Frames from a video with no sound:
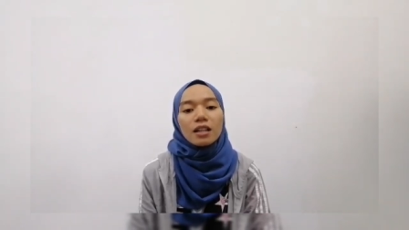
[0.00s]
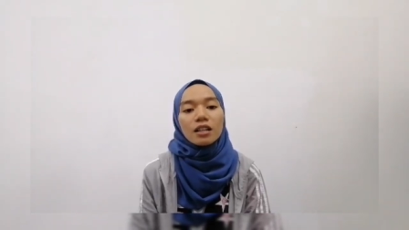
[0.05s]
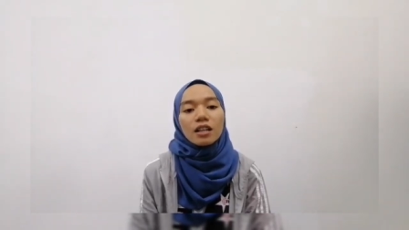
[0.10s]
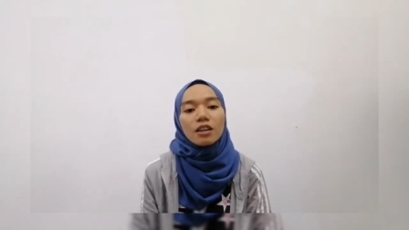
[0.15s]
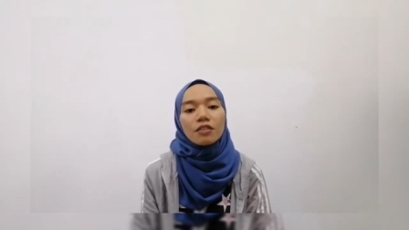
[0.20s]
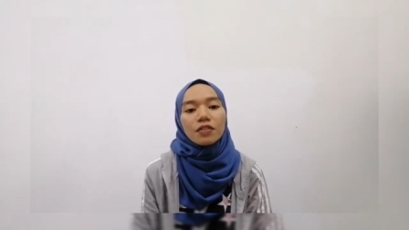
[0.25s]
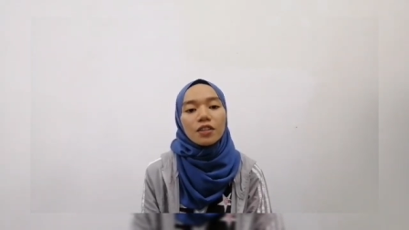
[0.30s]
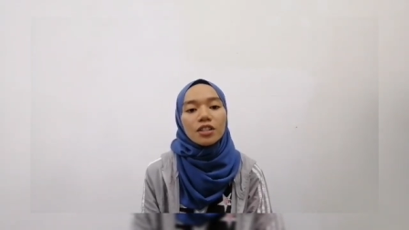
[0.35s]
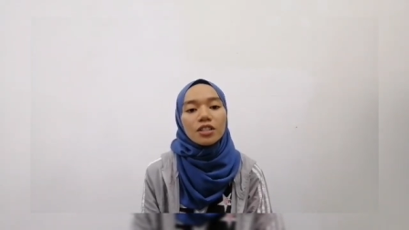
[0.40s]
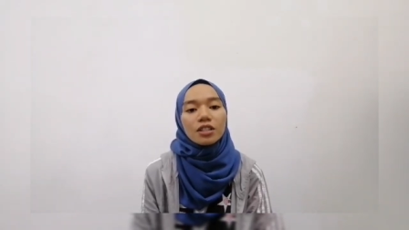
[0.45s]
A
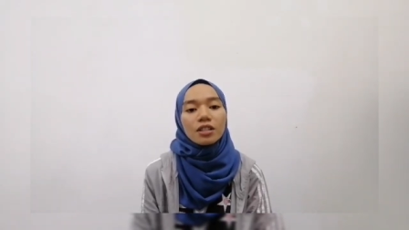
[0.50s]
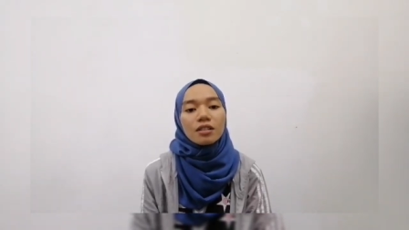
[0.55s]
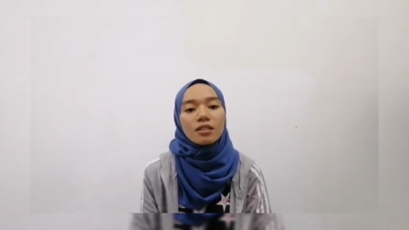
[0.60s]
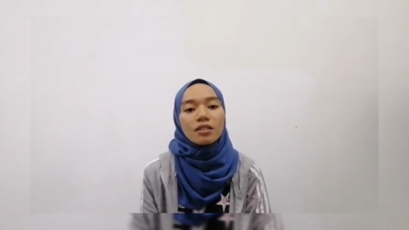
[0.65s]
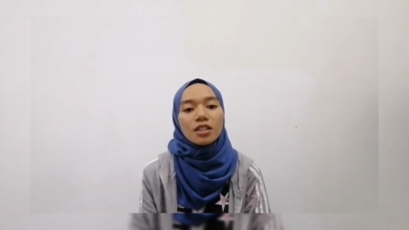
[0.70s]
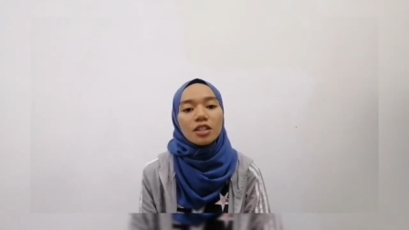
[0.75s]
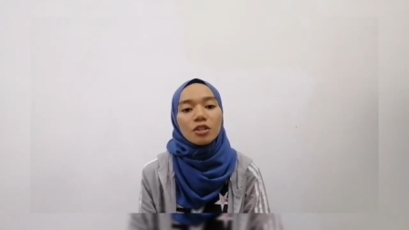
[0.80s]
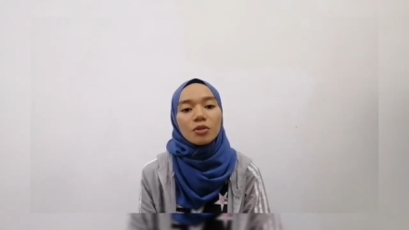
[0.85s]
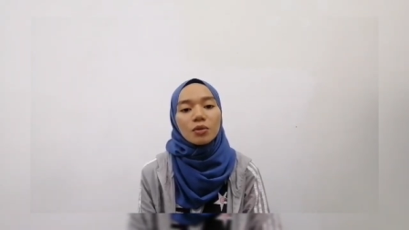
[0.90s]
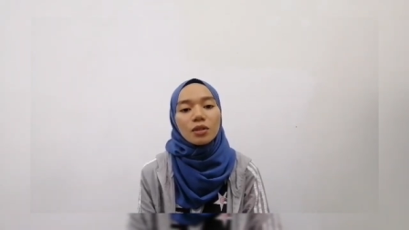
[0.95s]
refrigerant
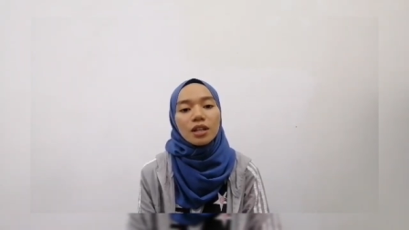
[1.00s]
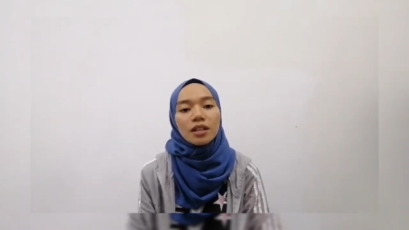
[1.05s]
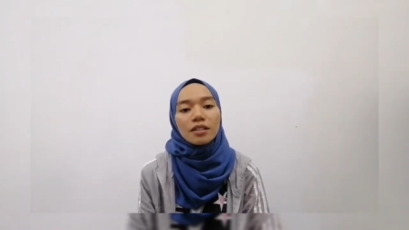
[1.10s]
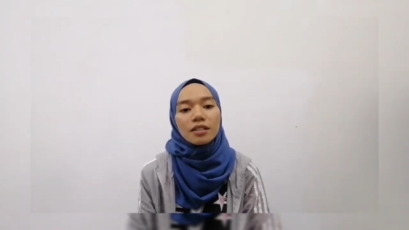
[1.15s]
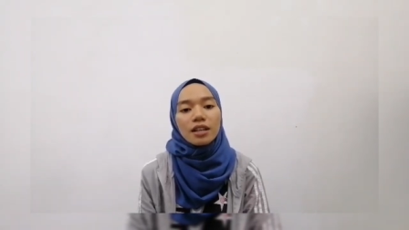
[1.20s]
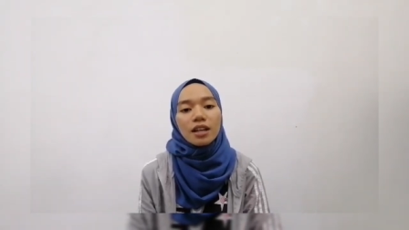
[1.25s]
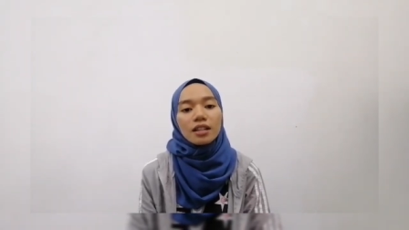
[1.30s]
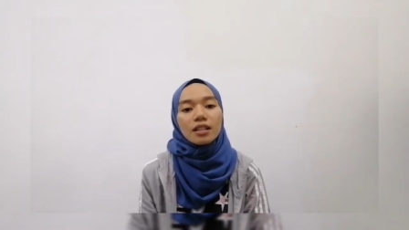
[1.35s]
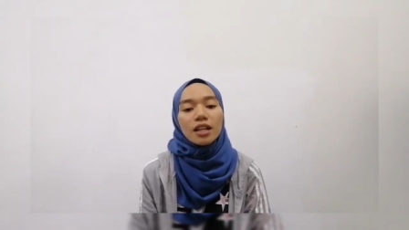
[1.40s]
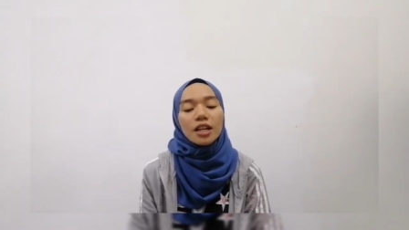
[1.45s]

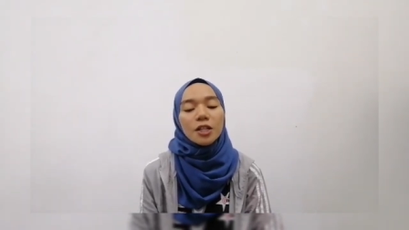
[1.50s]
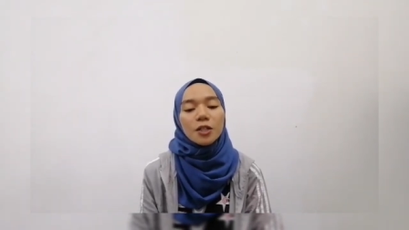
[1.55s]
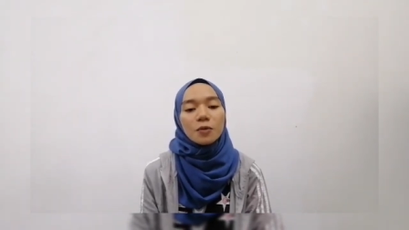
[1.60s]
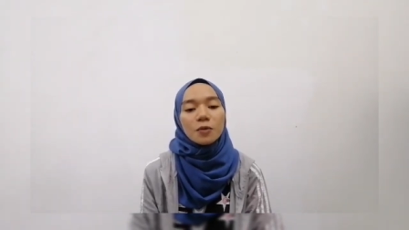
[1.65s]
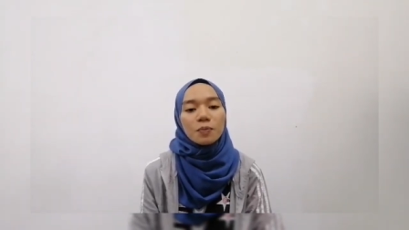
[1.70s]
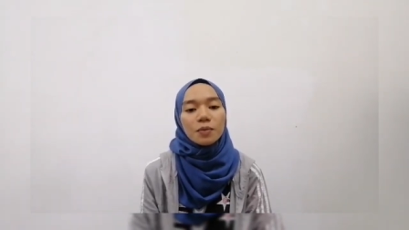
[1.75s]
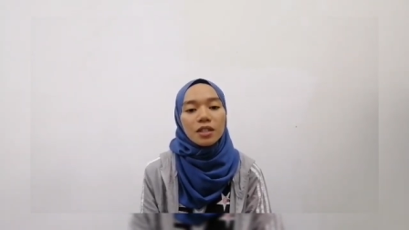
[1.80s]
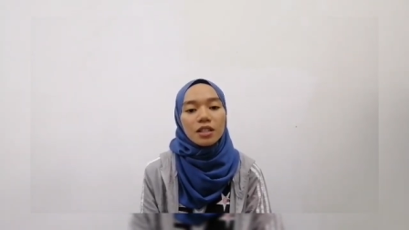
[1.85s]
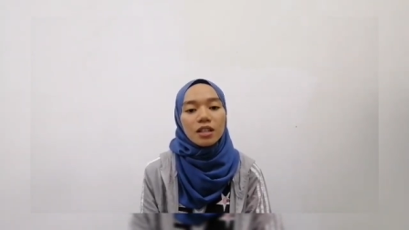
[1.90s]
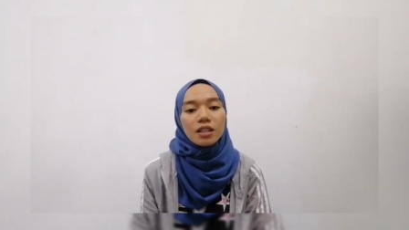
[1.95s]
circulates and
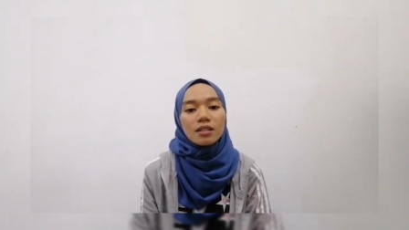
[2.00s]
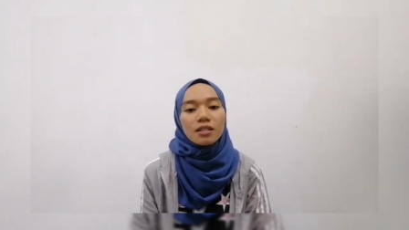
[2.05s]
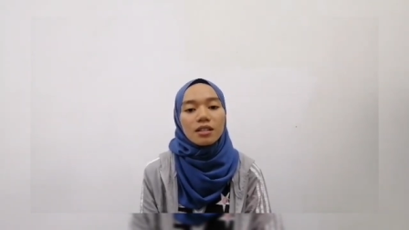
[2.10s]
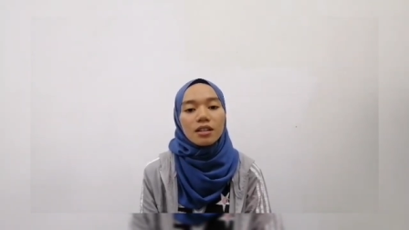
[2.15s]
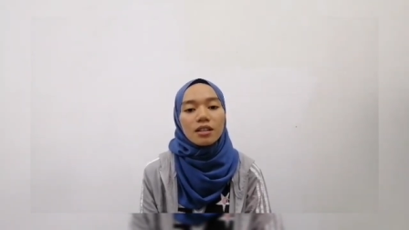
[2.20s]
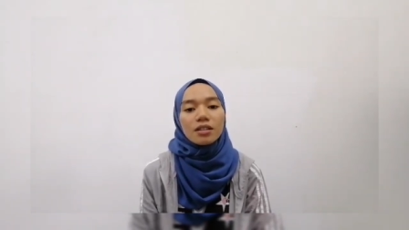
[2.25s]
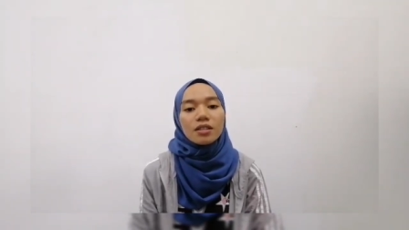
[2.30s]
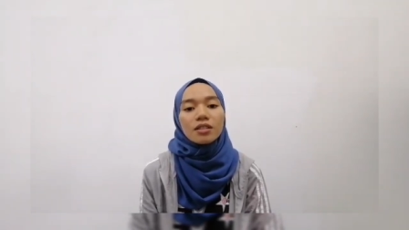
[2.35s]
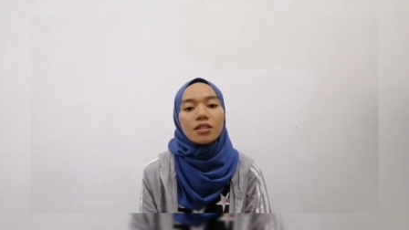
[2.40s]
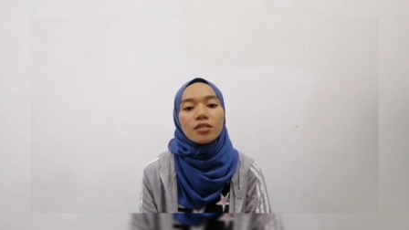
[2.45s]
experiences
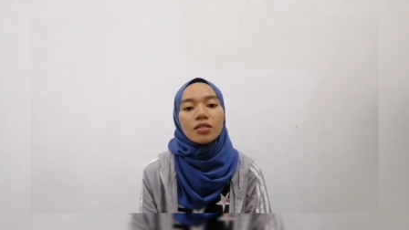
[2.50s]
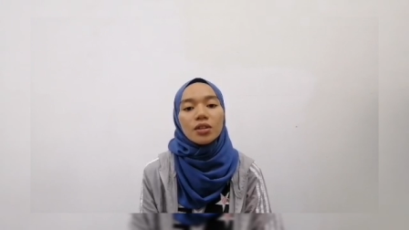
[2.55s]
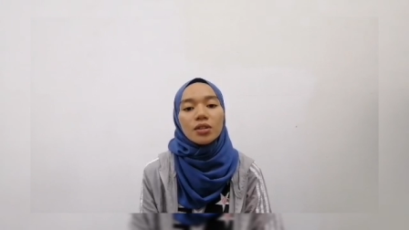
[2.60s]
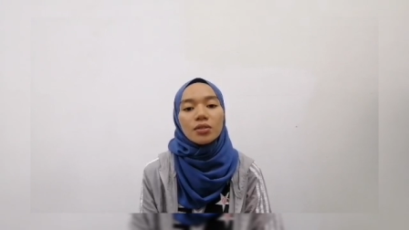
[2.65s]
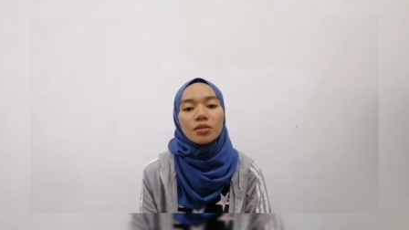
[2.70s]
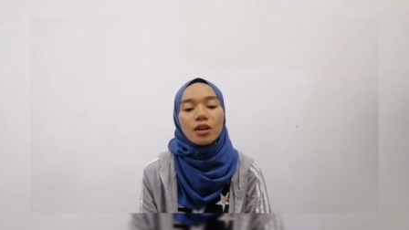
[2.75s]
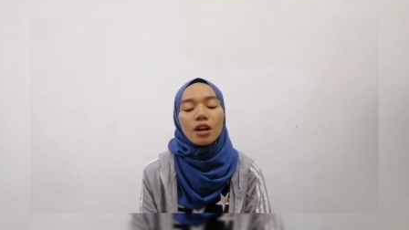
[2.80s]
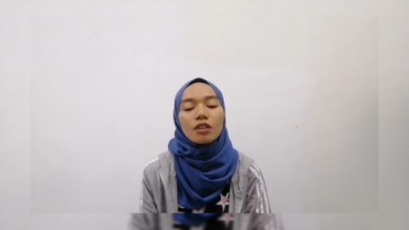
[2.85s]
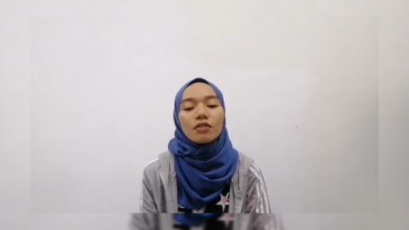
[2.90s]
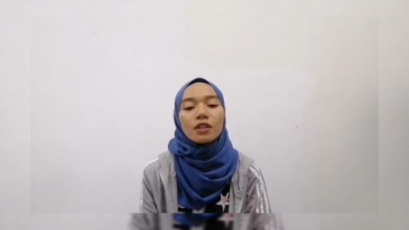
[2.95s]
a
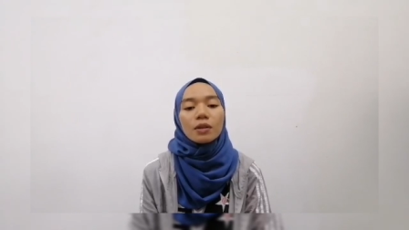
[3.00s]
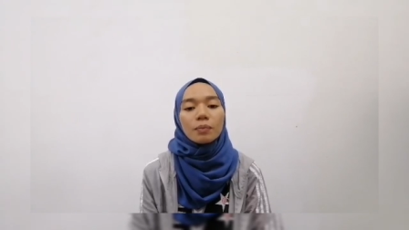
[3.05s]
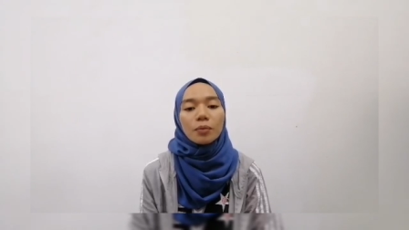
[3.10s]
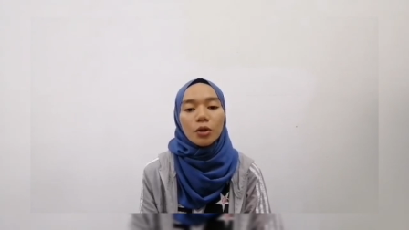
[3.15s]
series of